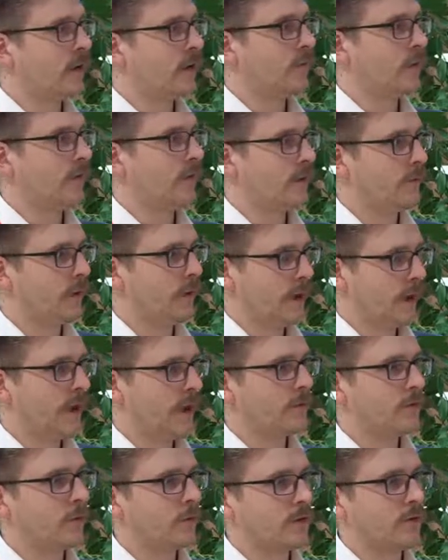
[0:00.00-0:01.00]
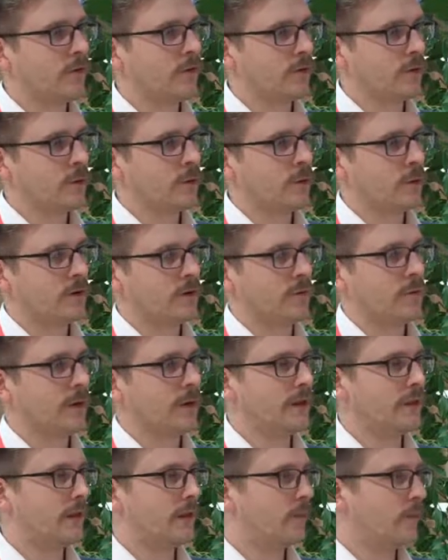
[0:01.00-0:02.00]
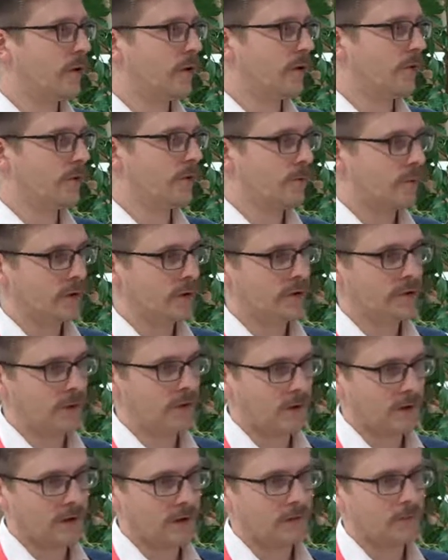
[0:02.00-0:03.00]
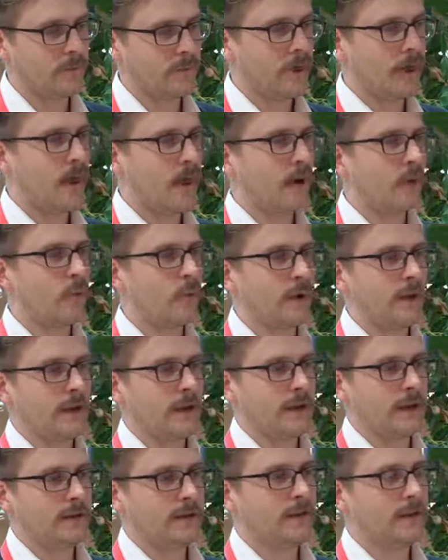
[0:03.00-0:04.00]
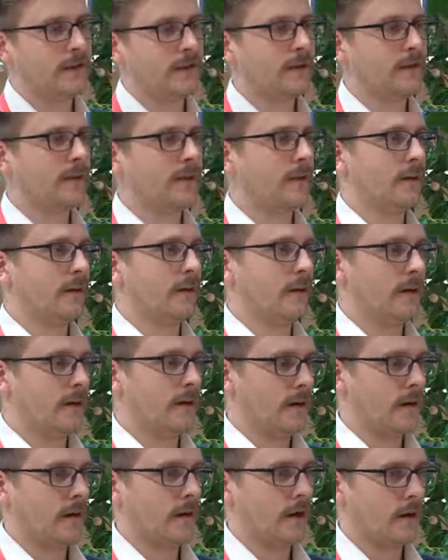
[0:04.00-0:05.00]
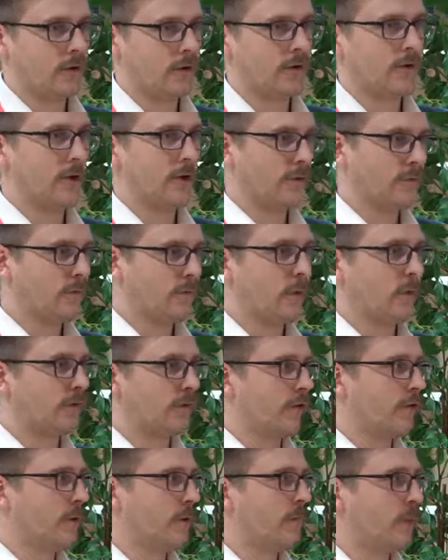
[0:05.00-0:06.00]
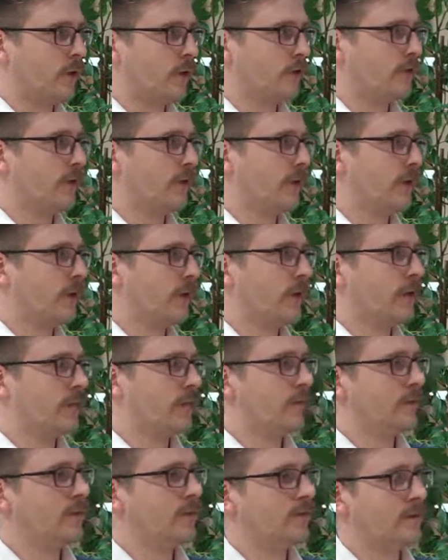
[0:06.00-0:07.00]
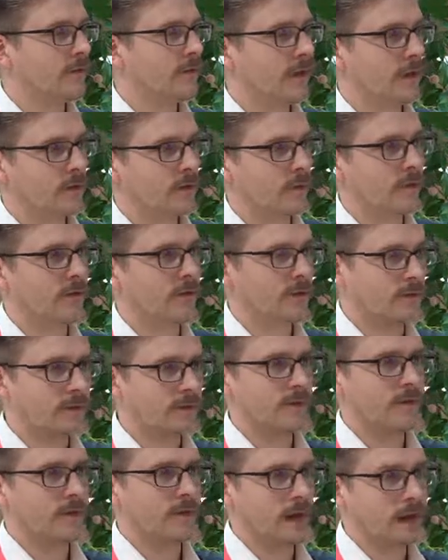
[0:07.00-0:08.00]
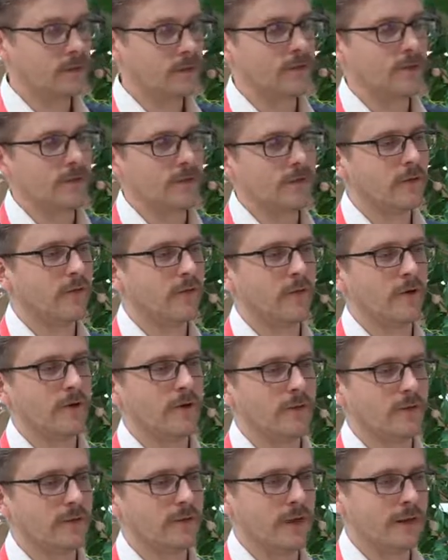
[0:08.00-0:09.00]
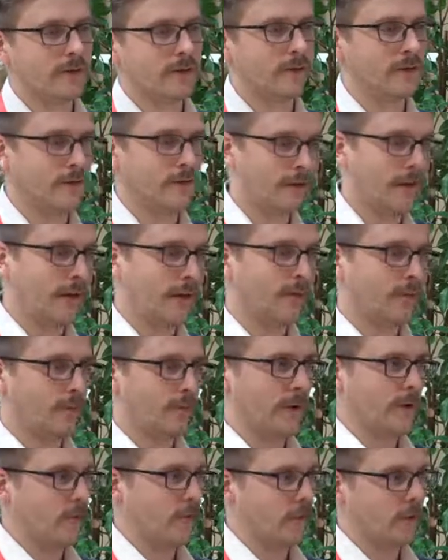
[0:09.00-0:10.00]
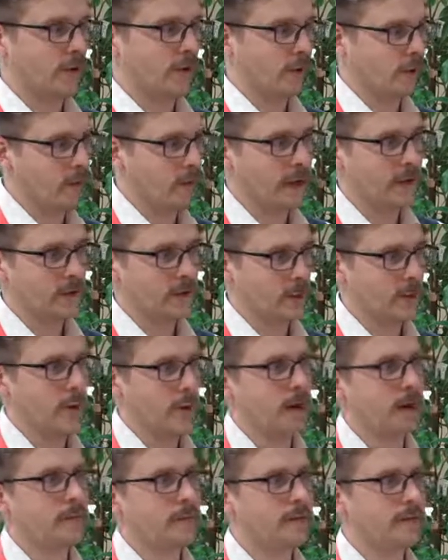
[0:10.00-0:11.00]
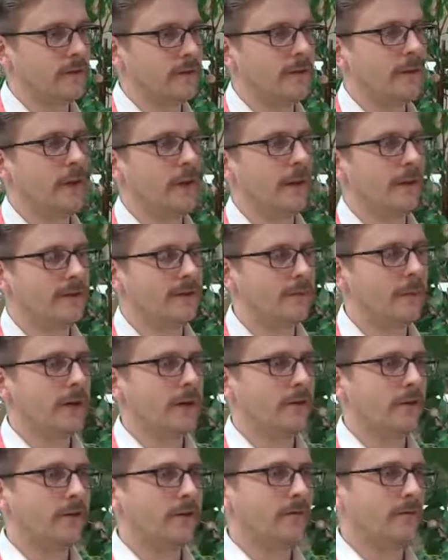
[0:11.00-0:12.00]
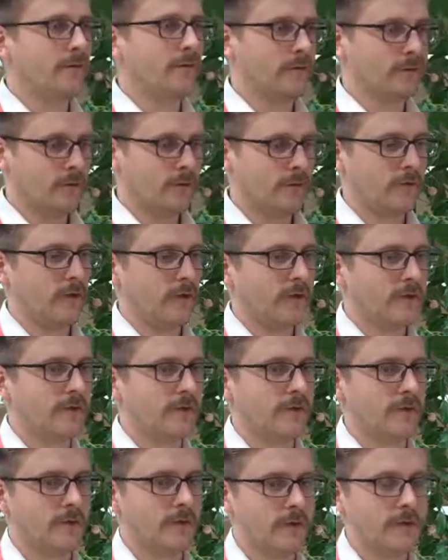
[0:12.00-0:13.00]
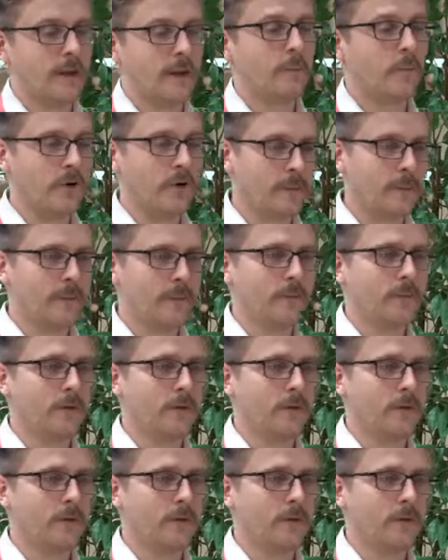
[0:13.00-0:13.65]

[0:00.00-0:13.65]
We had one social media person, but we did it ourselves, most of the posting, and that was, and of course that takes away from your main job, and it's better if, of course, the more